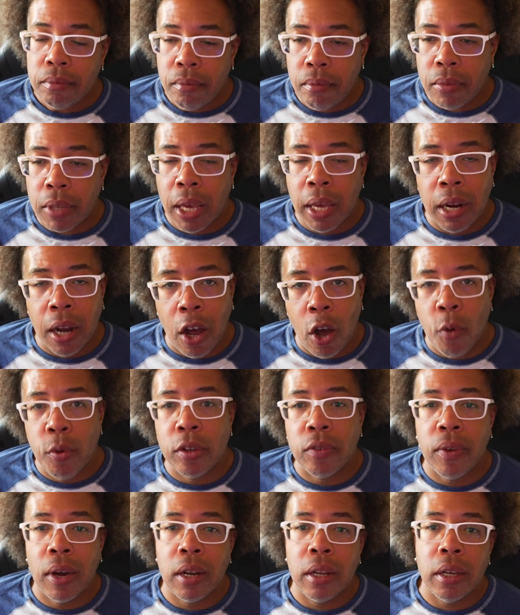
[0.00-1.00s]
And I
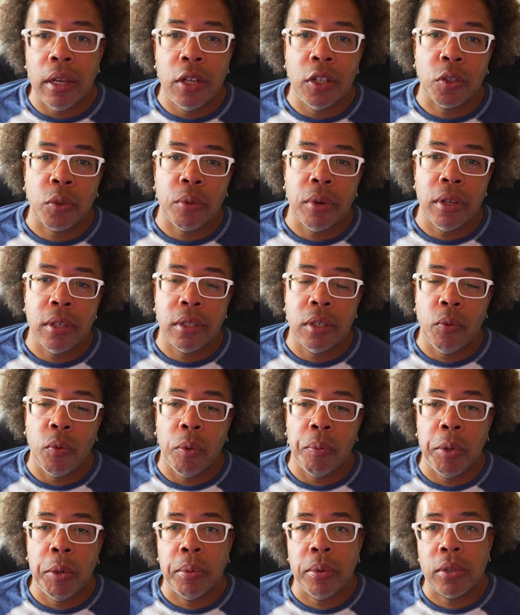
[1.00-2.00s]
always find it interesting when
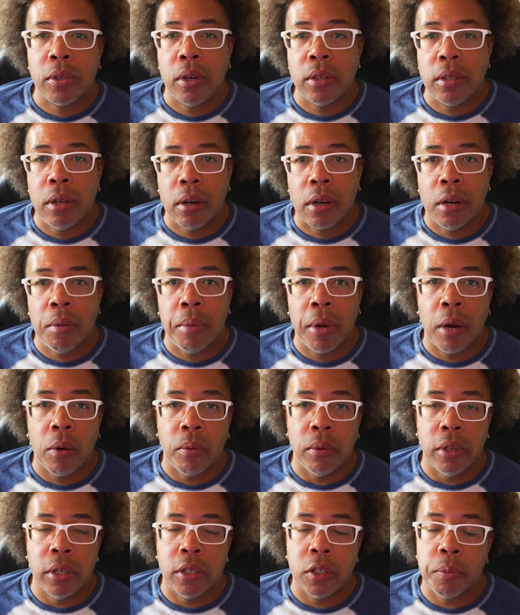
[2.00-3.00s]
people start talking about
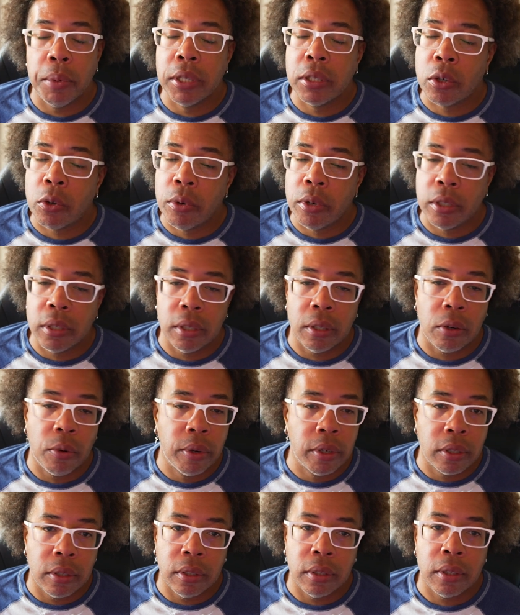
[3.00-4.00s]
religion, especially
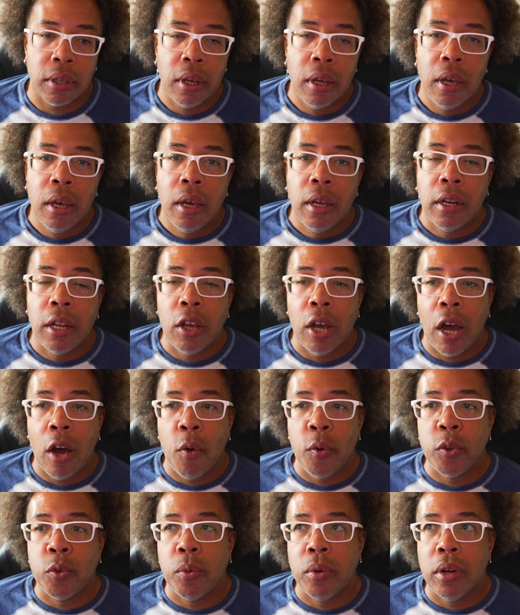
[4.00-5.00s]
Christians, they
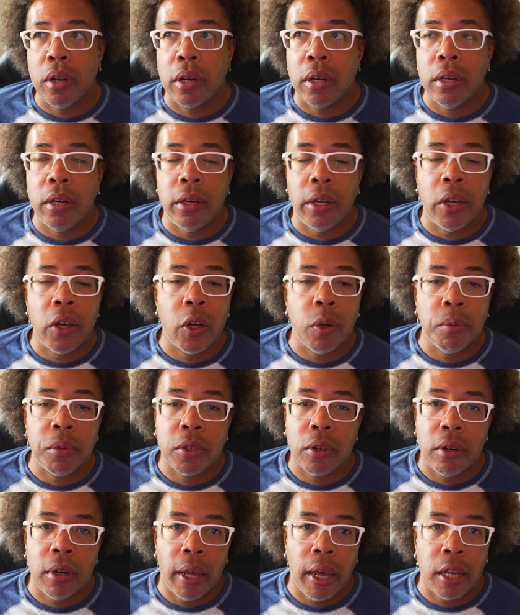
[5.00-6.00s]
always want to condemn
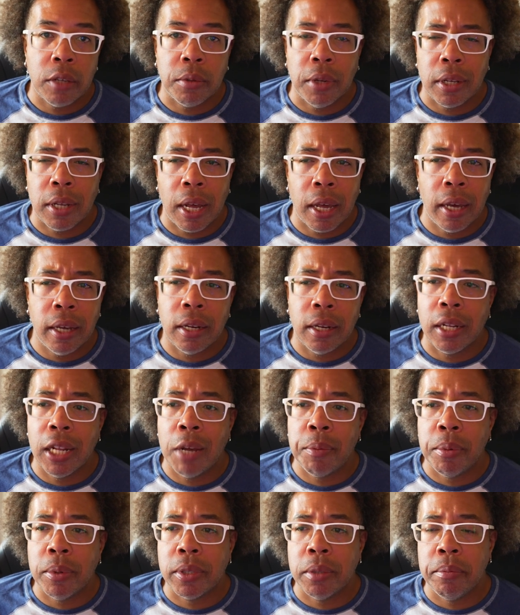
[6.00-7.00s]
certain aspects. Like I had to
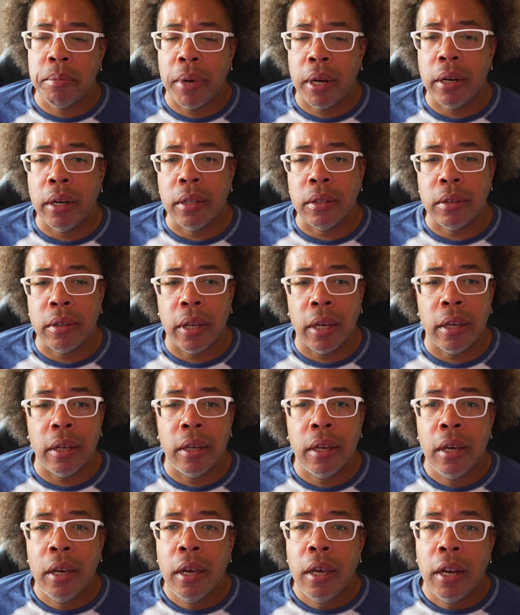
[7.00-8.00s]
clap with somebody the other day.
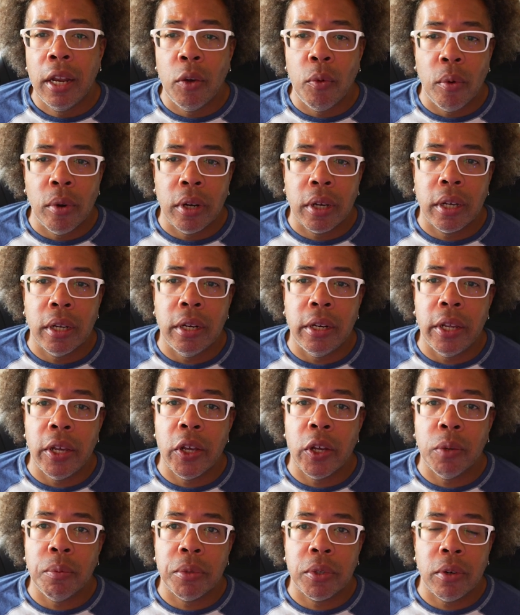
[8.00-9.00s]
They want to
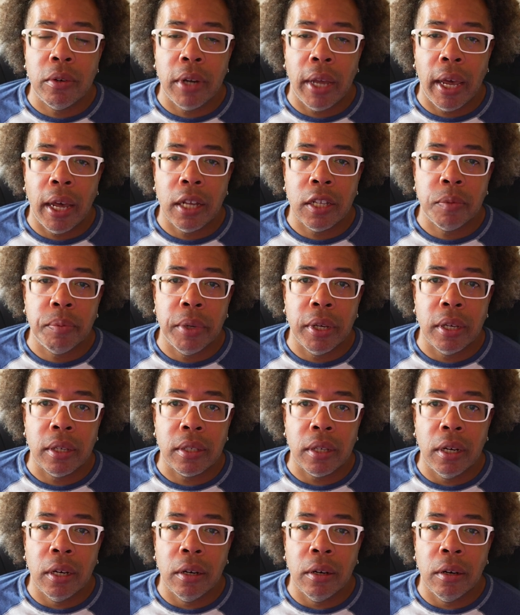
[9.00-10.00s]
condemn certain aspects
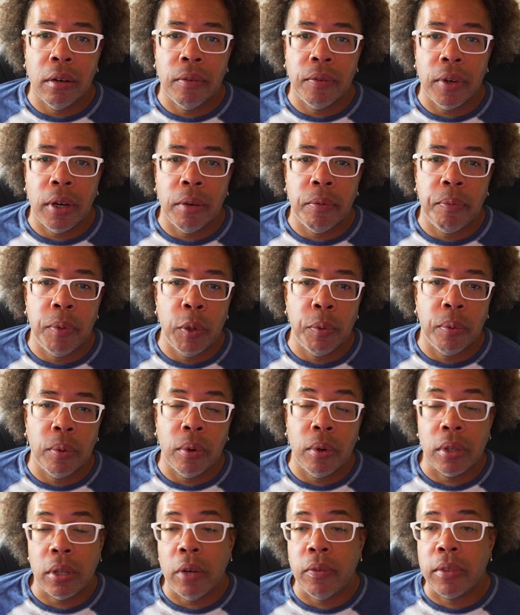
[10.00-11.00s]
of
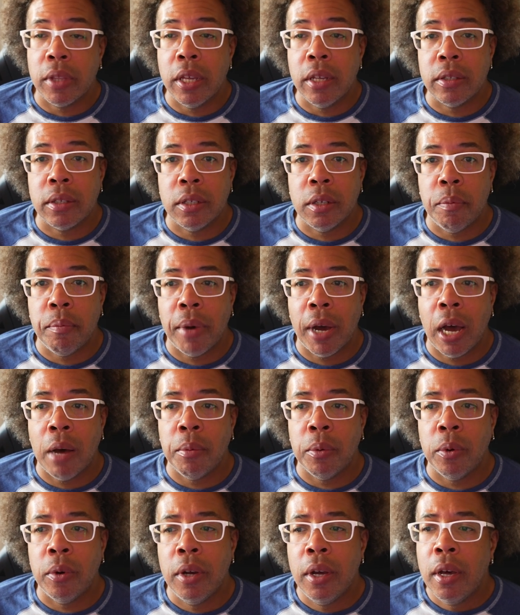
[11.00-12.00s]
people, of things in the
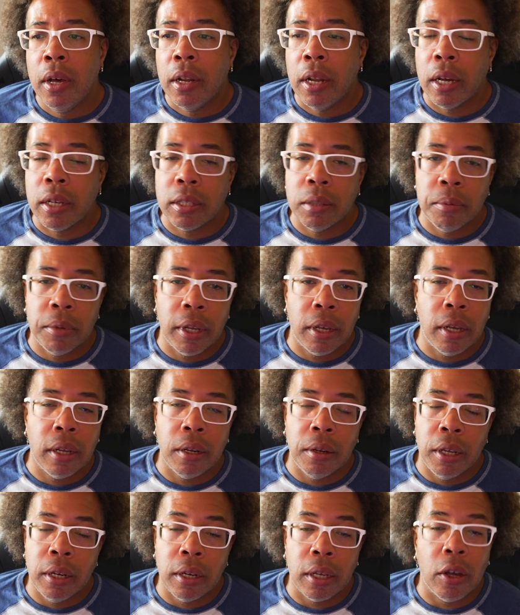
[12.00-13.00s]
Bible. Like
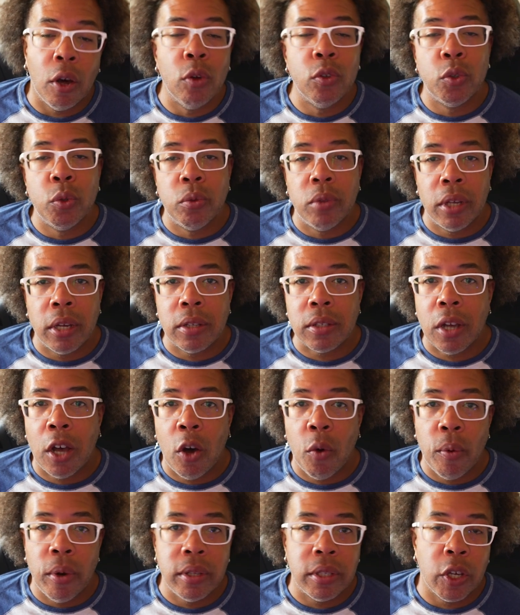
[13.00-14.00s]
the go-to thing is
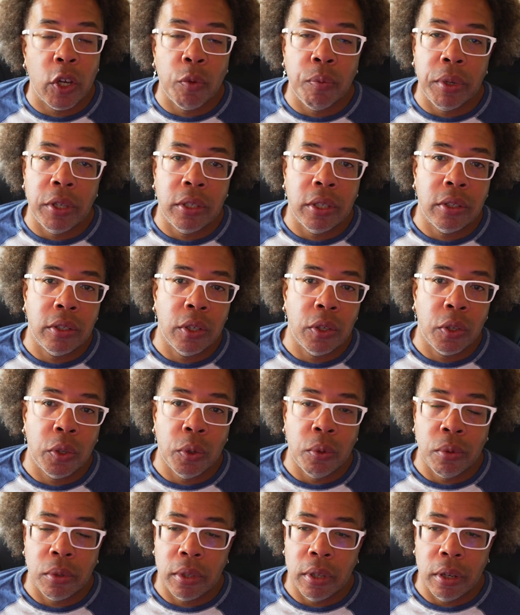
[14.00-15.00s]
always
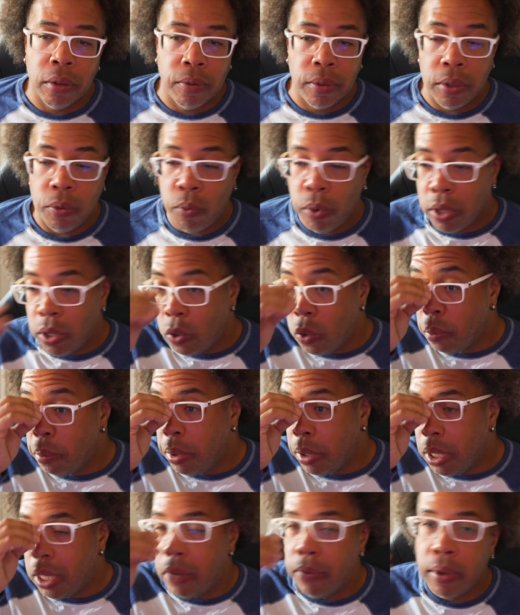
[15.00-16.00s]
LGBTQ stuff. Whether you
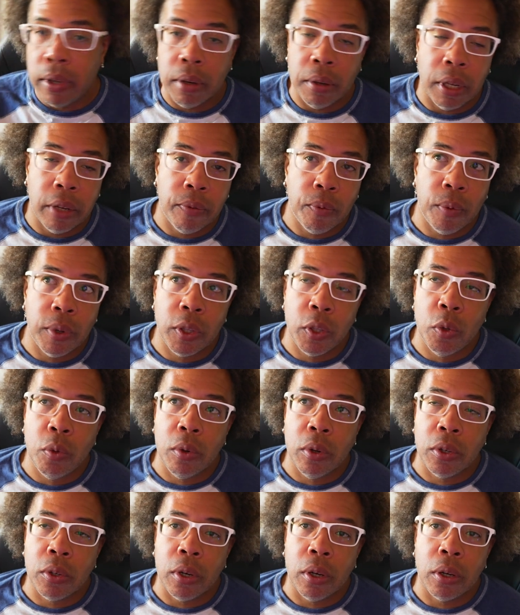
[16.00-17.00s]
believe in it, whether
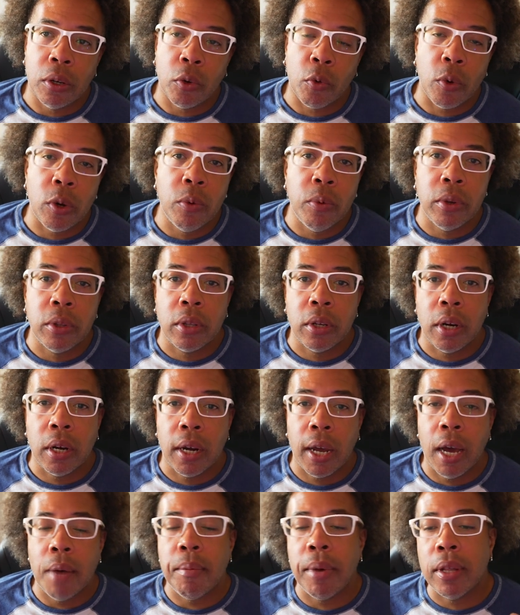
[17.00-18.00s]
you agree with it or
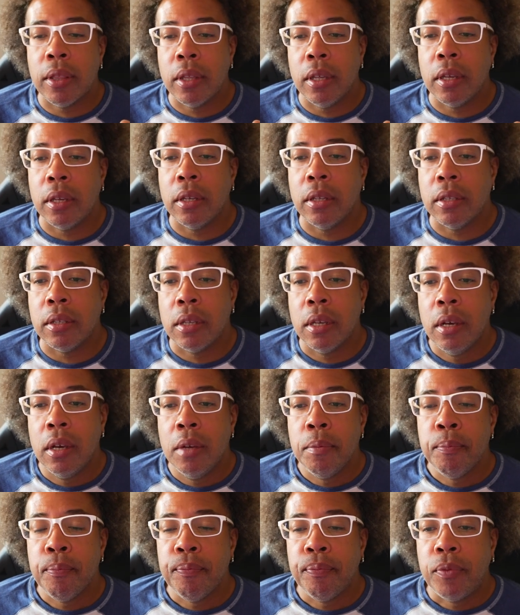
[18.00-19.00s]
not, my thing is
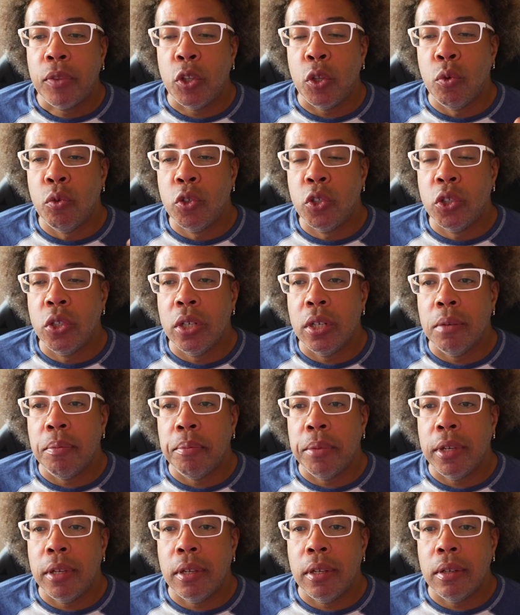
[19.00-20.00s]
you shouldn't
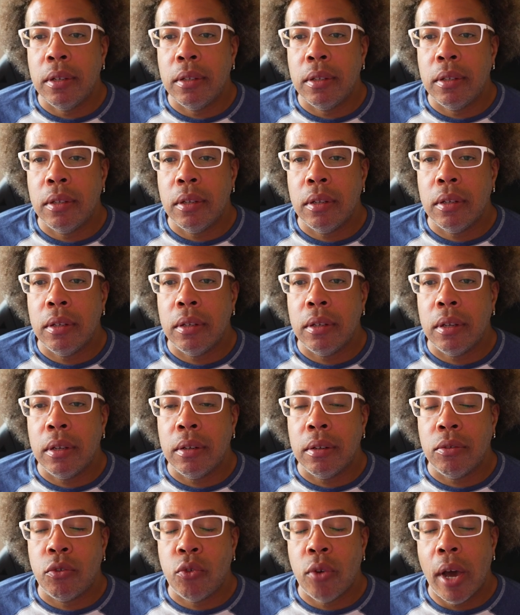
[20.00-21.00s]
be
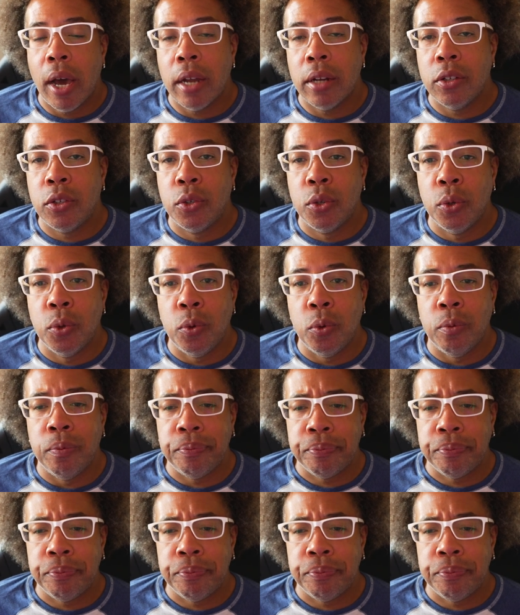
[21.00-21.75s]
trying to